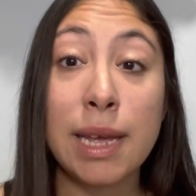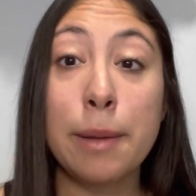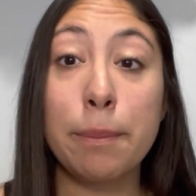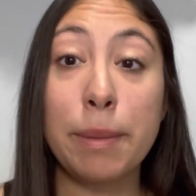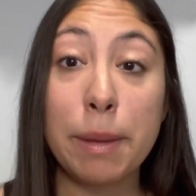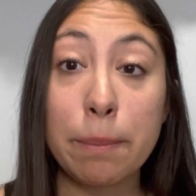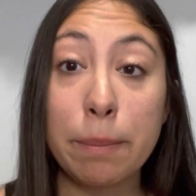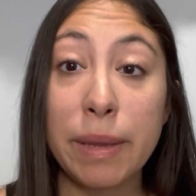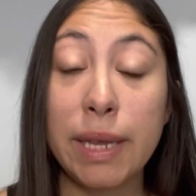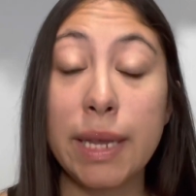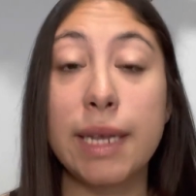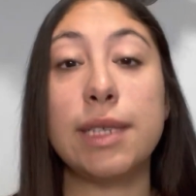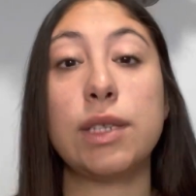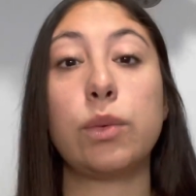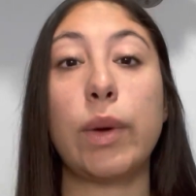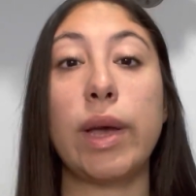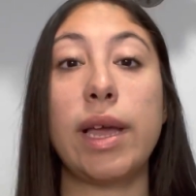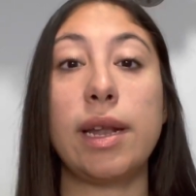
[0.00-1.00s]
Pimping
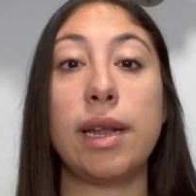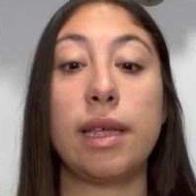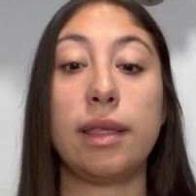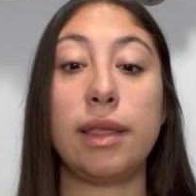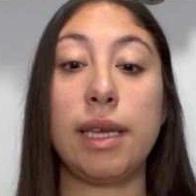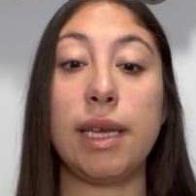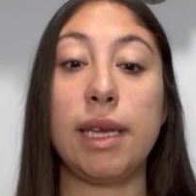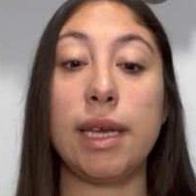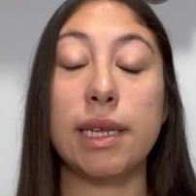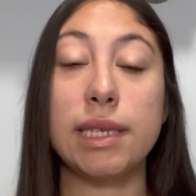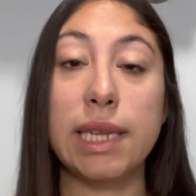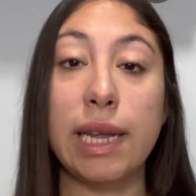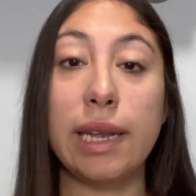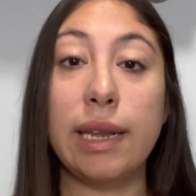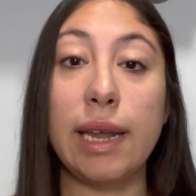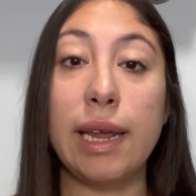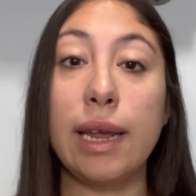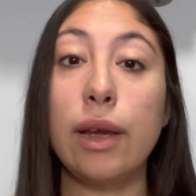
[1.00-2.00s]
is when the
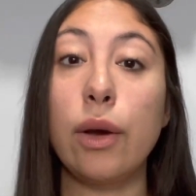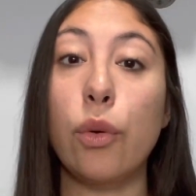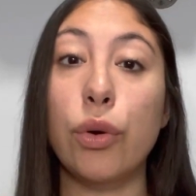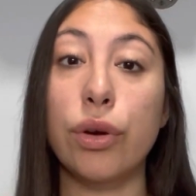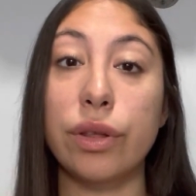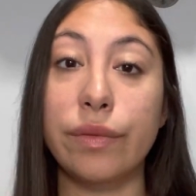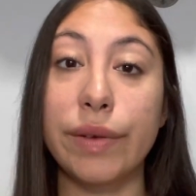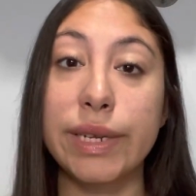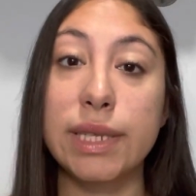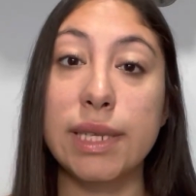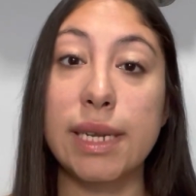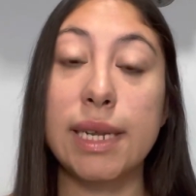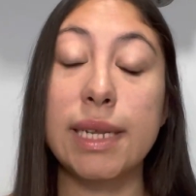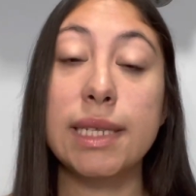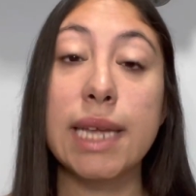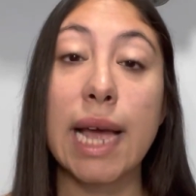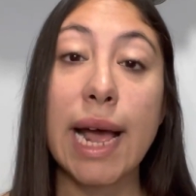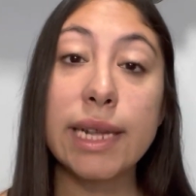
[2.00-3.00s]
attending or the
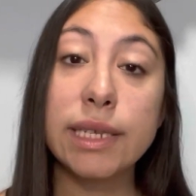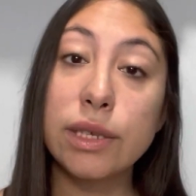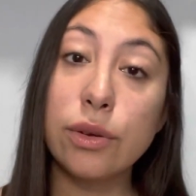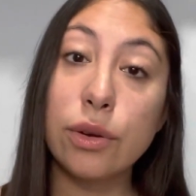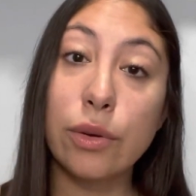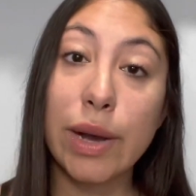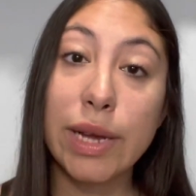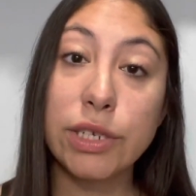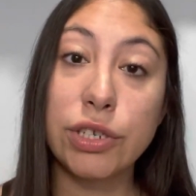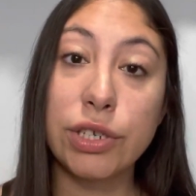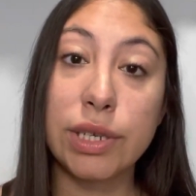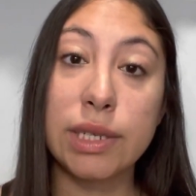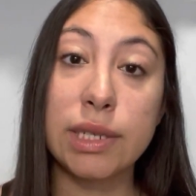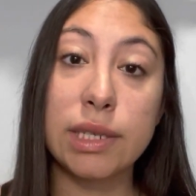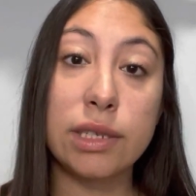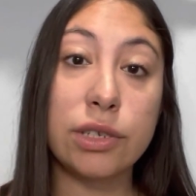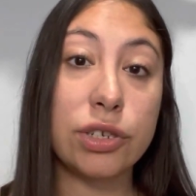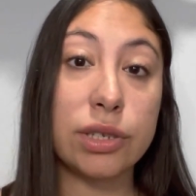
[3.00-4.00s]
residents ask you
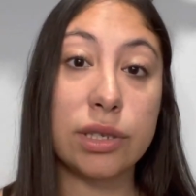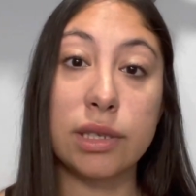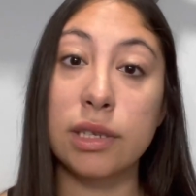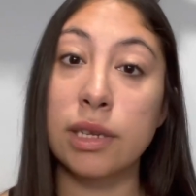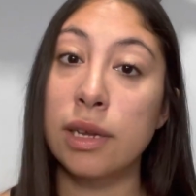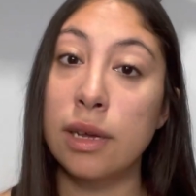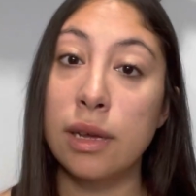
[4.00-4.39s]
questions just